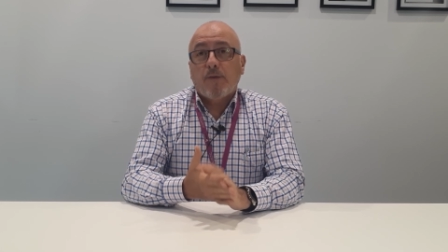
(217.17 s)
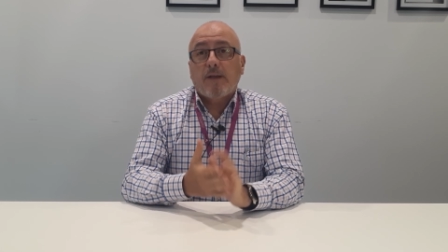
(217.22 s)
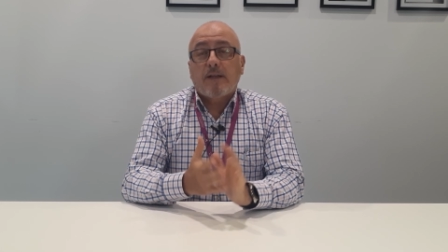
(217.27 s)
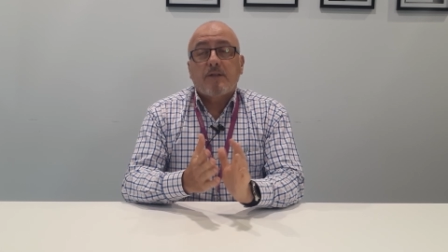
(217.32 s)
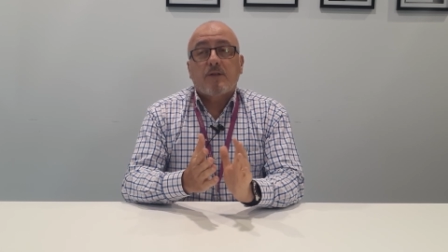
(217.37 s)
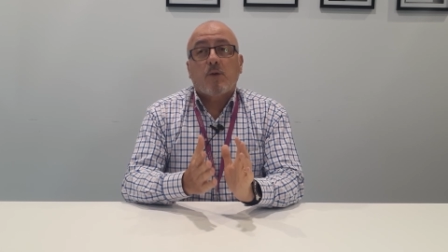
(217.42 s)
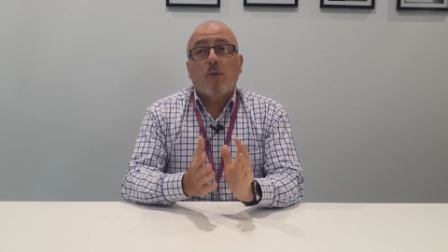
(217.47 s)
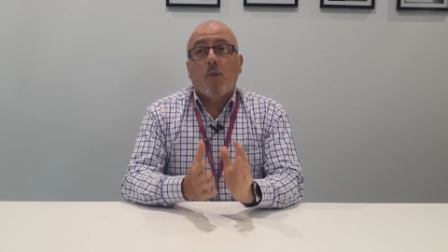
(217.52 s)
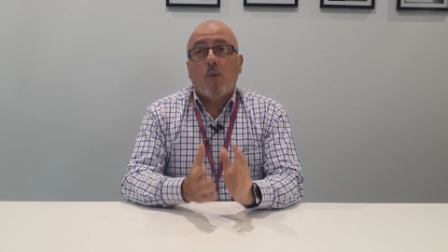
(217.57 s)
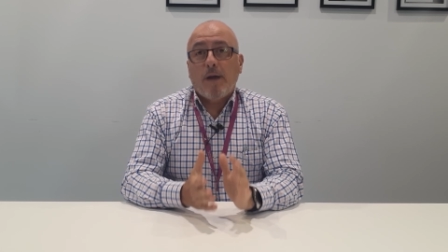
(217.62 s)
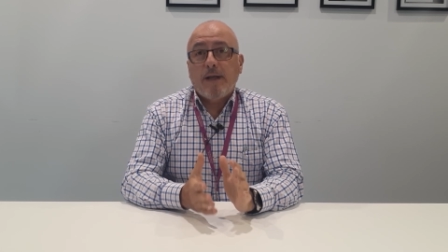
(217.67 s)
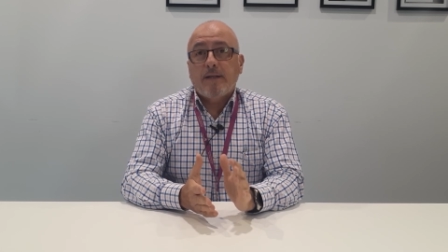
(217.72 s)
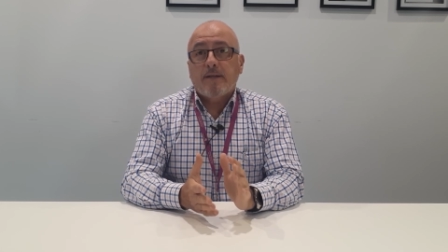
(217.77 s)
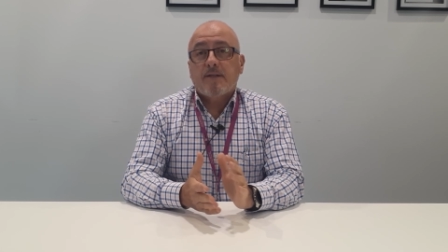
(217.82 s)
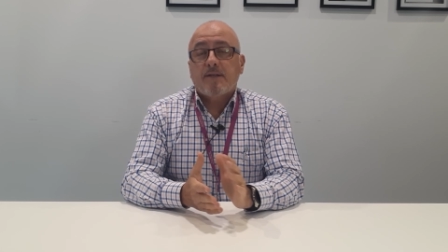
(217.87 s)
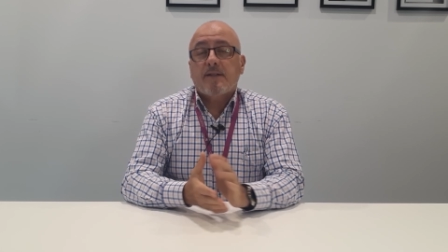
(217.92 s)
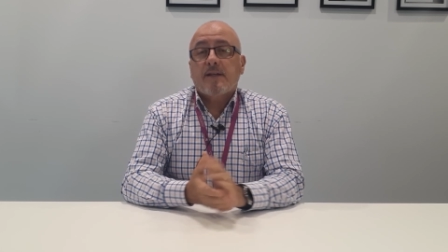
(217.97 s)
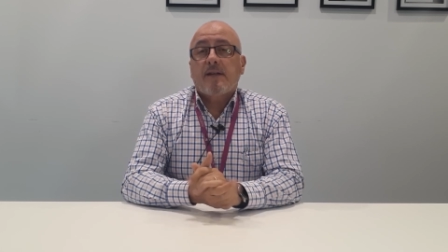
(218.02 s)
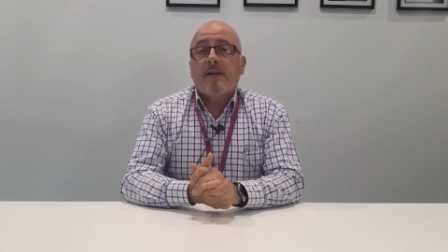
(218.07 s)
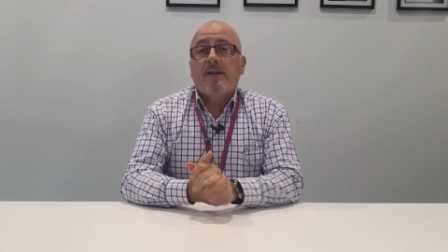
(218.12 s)
That's a
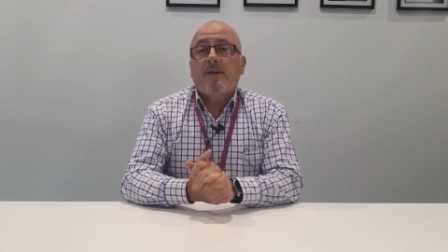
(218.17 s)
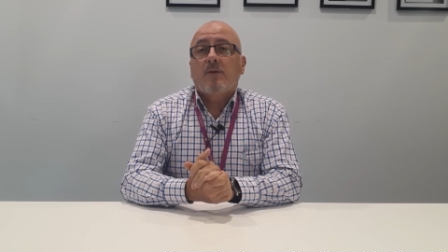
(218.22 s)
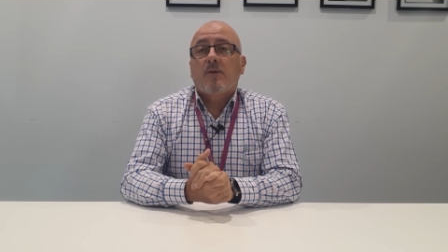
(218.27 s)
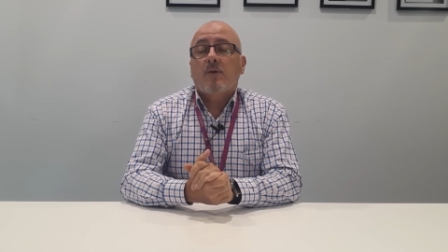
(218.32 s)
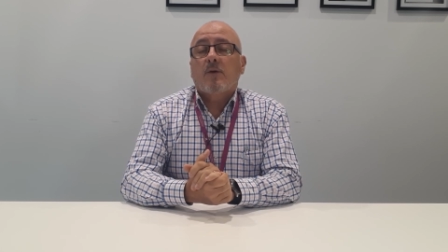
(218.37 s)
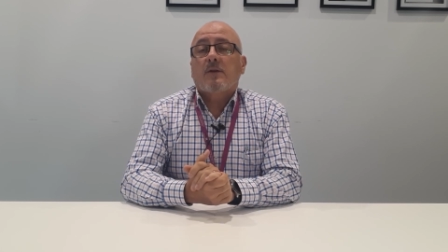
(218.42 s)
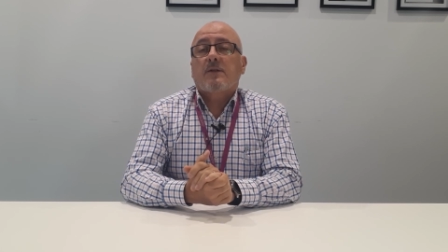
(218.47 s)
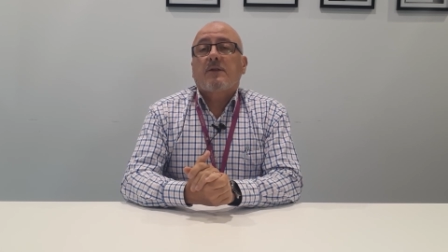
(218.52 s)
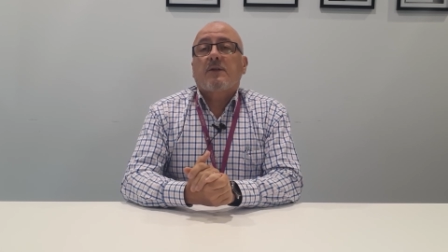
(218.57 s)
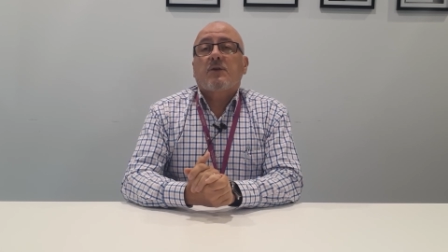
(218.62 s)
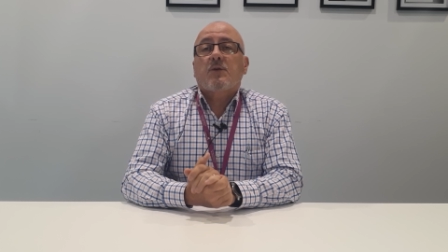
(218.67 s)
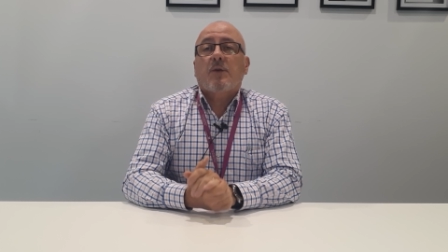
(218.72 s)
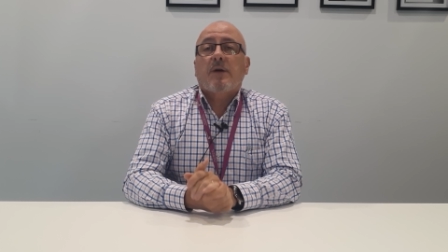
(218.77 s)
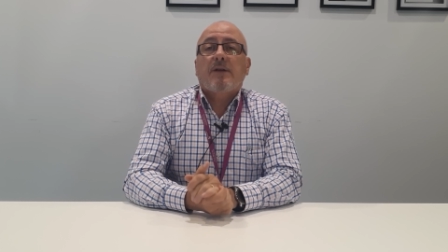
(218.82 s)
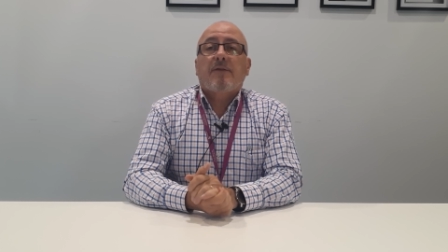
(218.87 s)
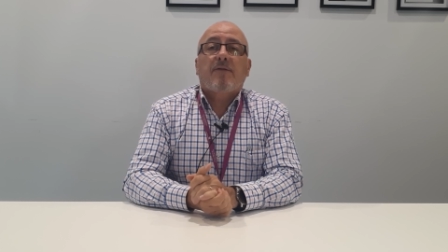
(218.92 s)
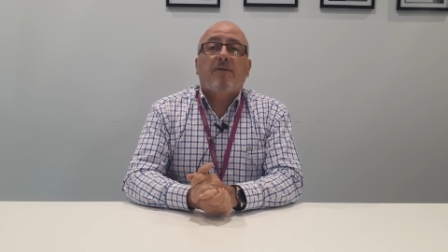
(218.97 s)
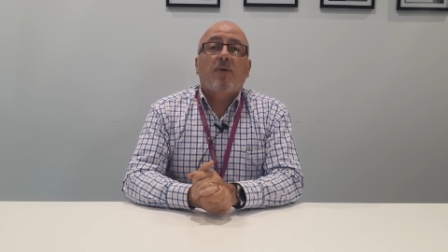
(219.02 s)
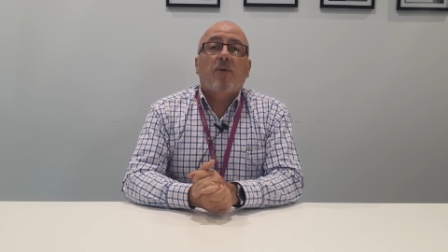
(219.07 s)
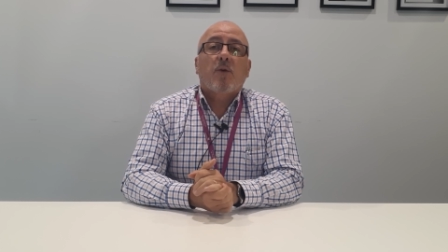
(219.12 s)
Wednesday, August the
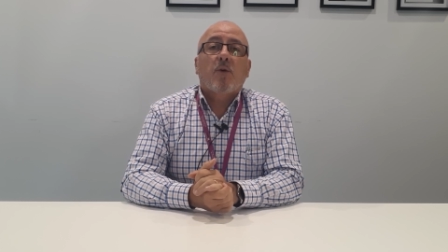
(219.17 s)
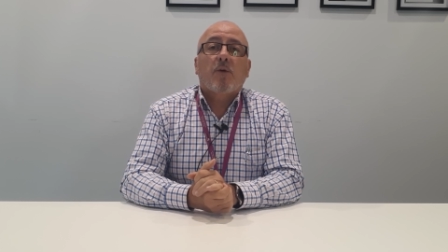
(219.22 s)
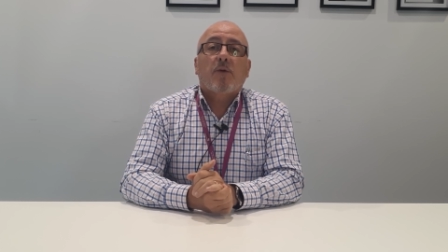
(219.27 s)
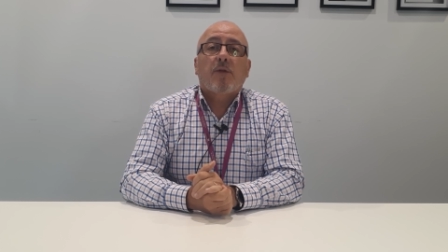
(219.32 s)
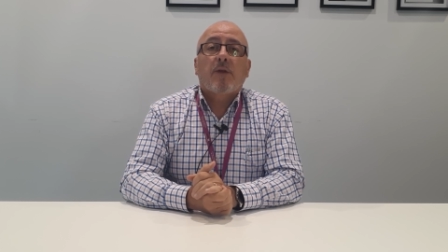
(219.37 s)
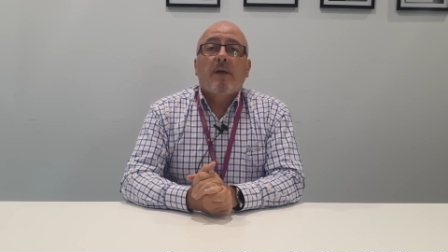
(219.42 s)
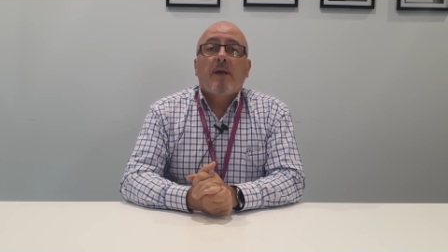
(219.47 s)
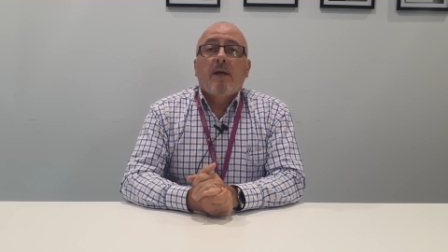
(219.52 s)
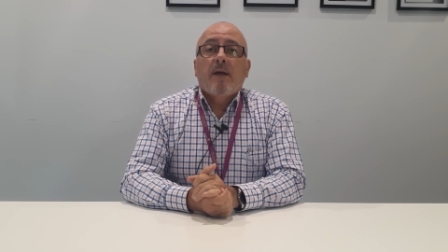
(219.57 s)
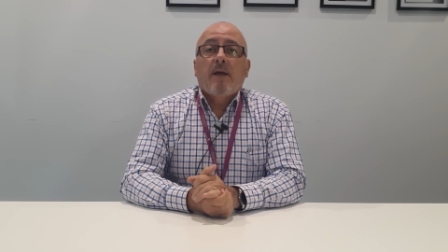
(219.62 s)
24th,